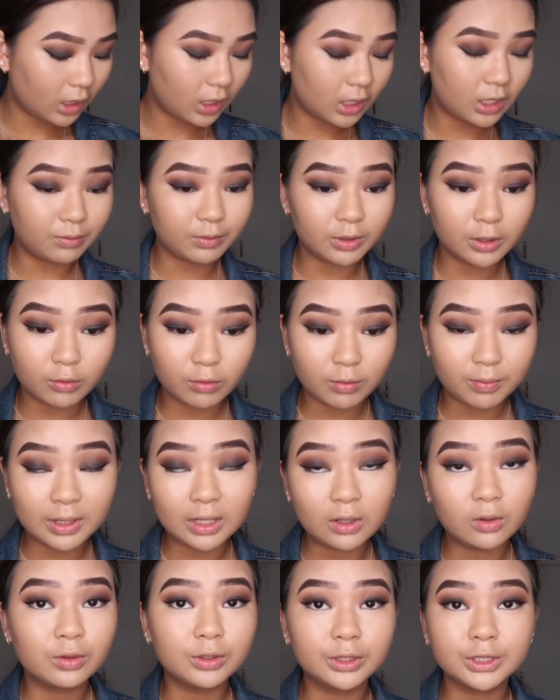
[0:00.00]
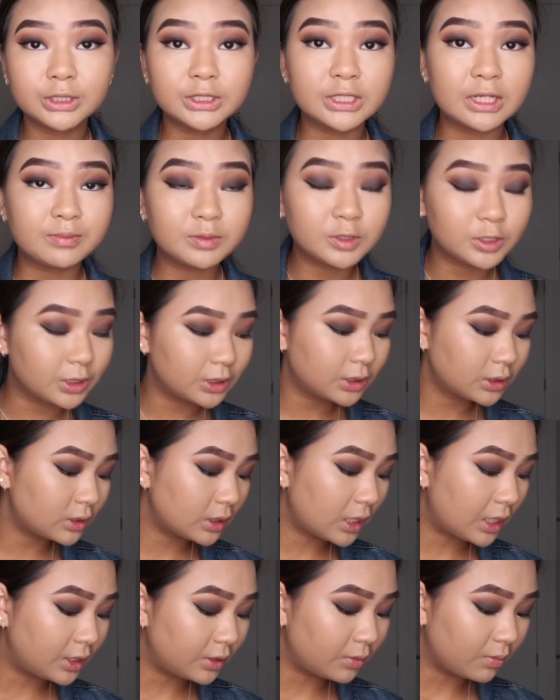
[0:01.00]
and I'm going to repeat all the steps
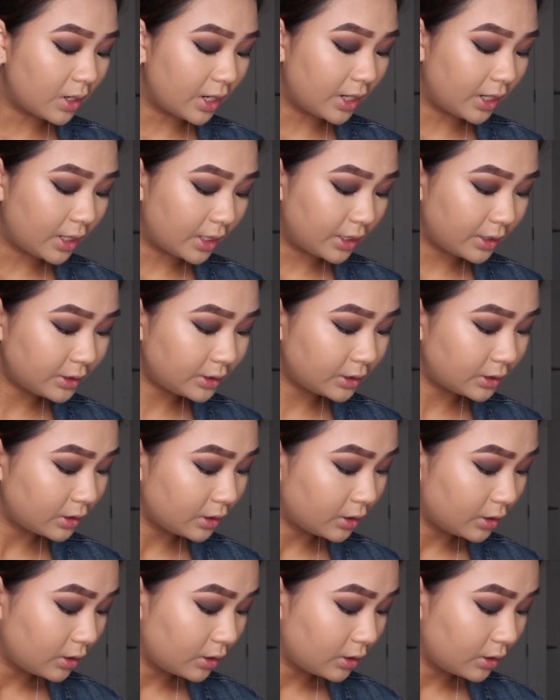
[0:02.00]
just under my eyes.